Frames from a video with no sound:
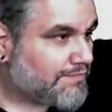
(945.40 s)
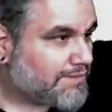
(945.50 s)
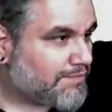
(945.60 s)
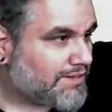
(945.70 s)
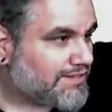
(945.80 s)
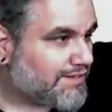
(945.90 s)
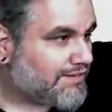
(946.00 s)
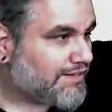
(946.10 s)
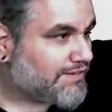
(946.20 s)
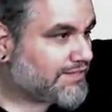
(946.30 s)
surprised they
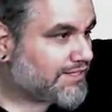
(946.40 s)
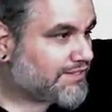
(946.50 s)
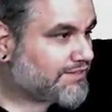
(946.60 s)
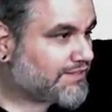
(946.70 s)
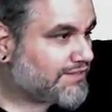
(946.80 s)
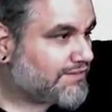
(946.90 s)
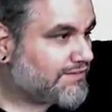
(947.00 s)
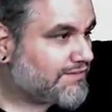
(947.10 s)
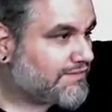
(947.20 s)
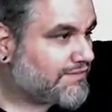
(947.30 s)
don't have these, actually.
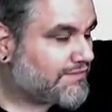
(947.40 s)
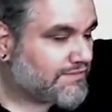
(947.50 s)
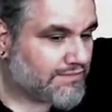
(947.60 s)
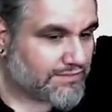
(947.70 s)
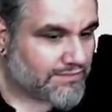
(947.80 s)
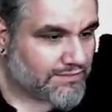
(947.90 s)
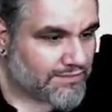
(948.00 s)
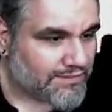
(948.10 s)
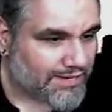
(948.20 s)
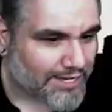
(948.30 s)

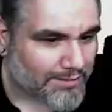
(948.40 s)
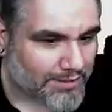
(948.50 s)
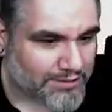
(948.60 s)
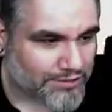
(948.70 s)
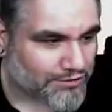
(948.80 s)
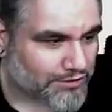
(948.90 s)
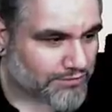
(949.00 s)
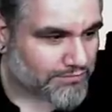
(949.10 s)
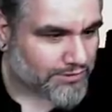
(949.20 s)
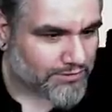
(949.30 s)
They gotta be like zero,
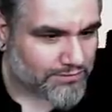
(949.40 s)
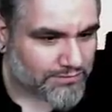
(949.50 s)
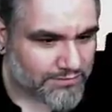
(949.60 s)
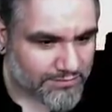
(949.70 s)
zero. Oh.